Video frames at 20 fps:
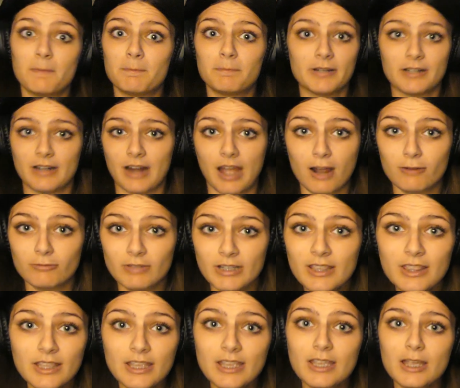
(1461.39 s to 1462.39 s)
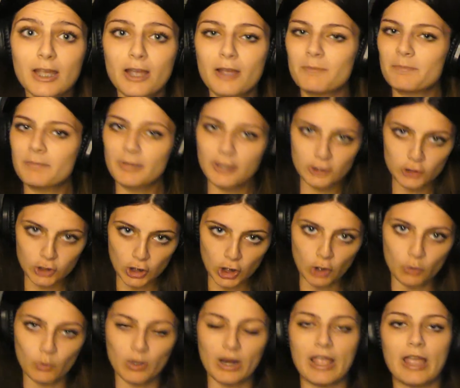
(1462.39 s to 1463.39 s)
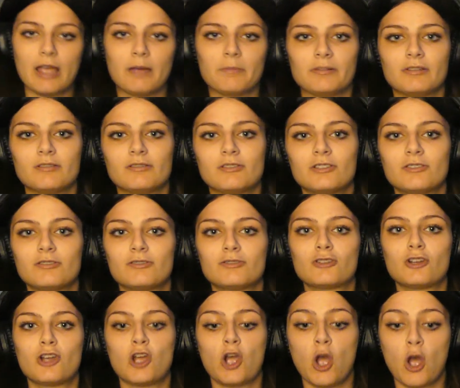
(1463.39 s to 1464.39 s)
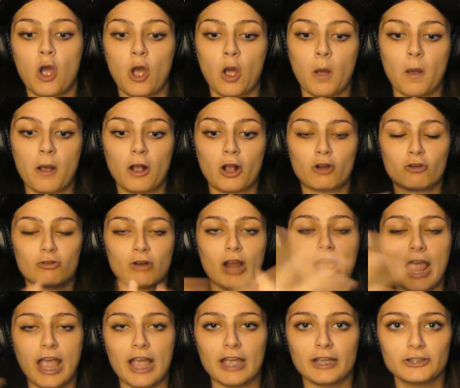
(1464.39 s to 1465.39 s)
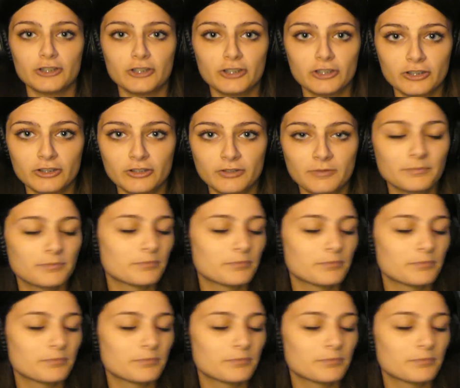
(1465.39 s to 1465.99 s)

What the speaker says: But not really, because look what happened. Crash.